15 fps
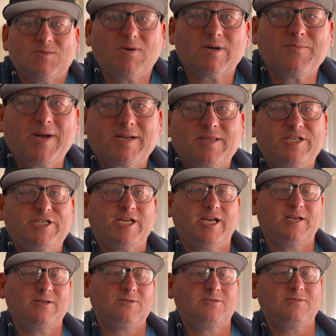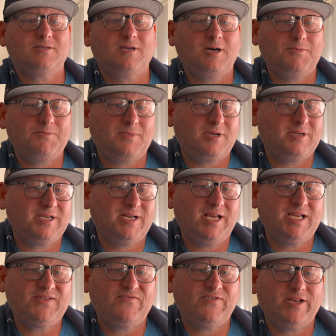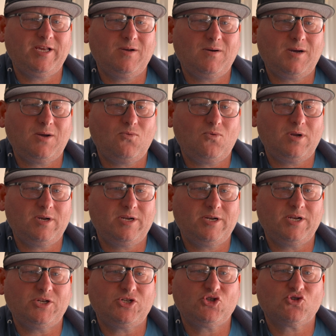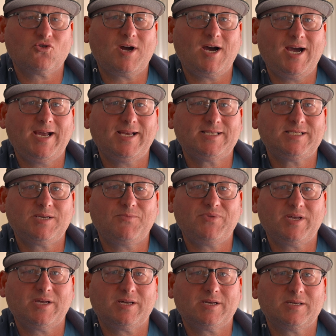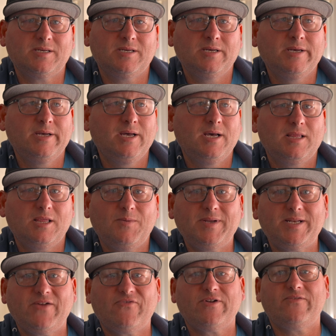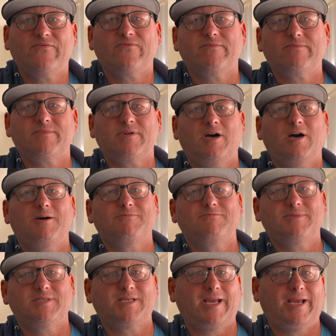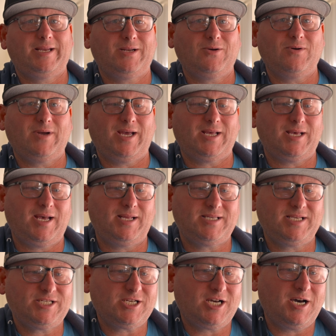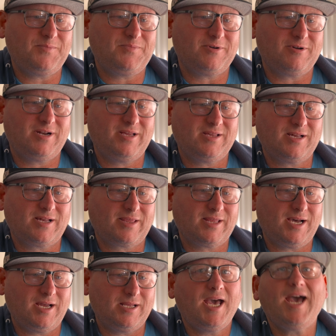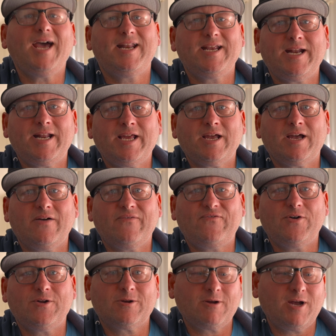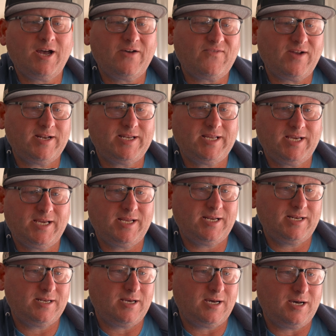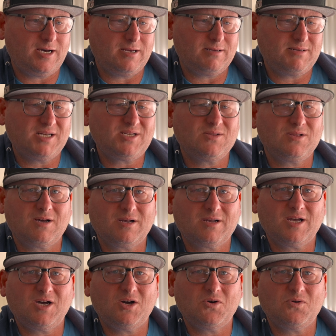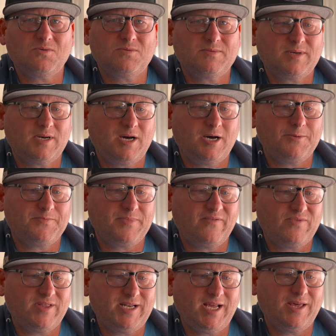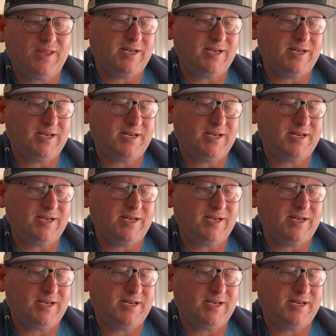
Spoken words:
Welcome back to the channel. On today's video, I wanted to try something a little bit different. Saying no Etsy shop or anything like that. Editing a photograph I did not too long ago of the Day of the